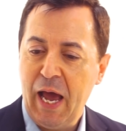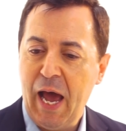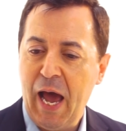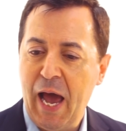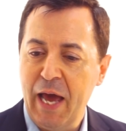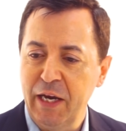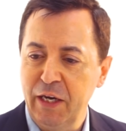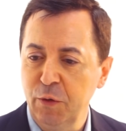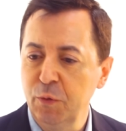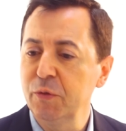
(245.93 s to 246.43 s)

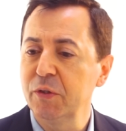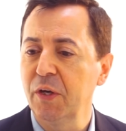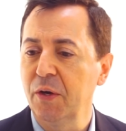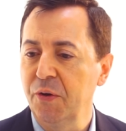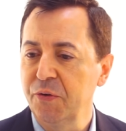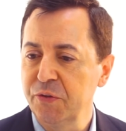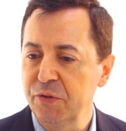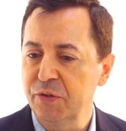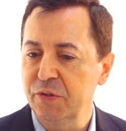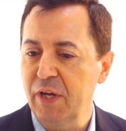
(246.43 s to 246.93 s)
and it also
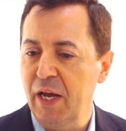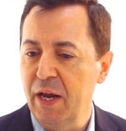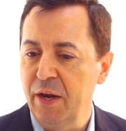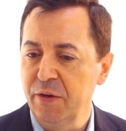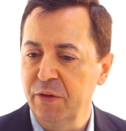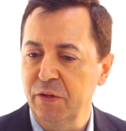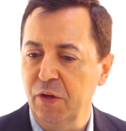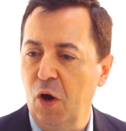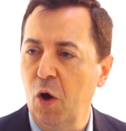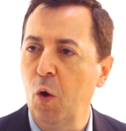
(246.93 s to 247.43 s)

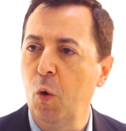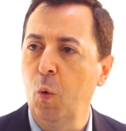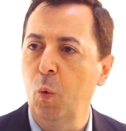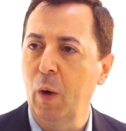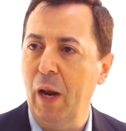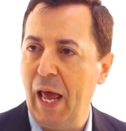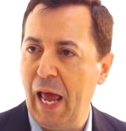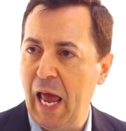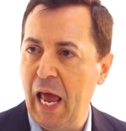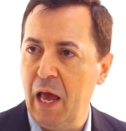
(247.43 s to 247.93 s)
understands the
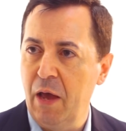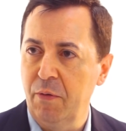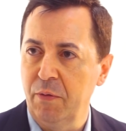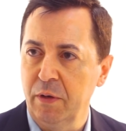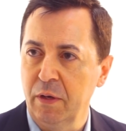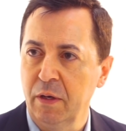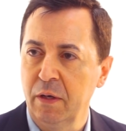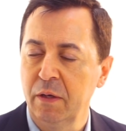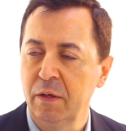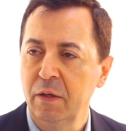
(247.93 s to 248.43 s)
whole
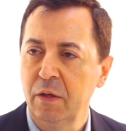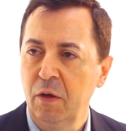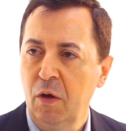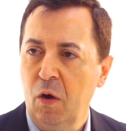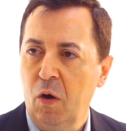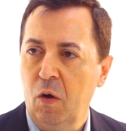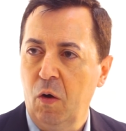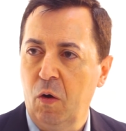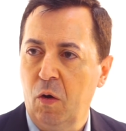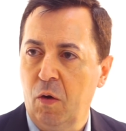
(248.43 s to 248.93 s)
area
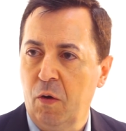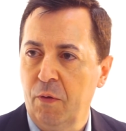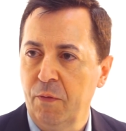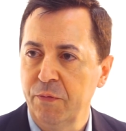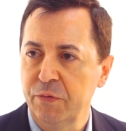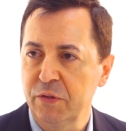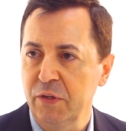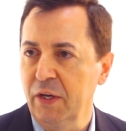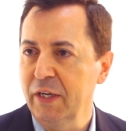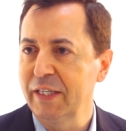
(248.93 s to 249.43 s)

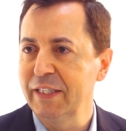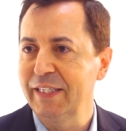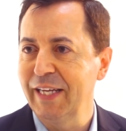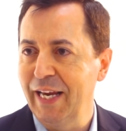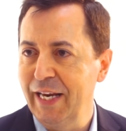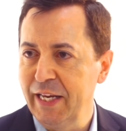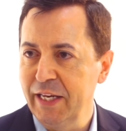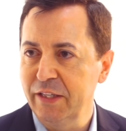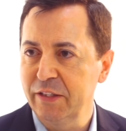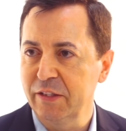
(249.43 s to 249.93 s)
of
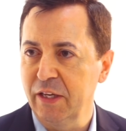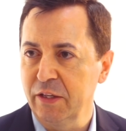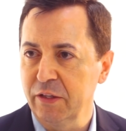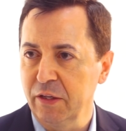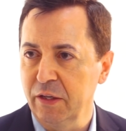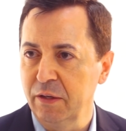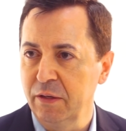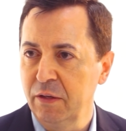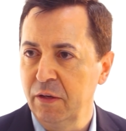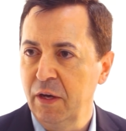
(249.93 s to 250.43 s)
psychedelics
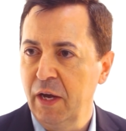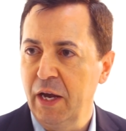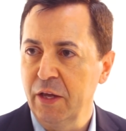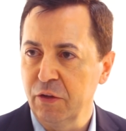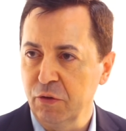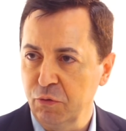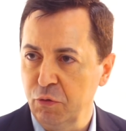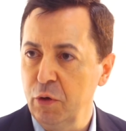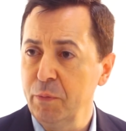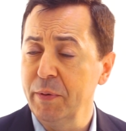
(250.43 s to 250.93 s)

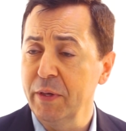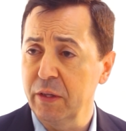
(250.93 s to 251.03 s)
as a group.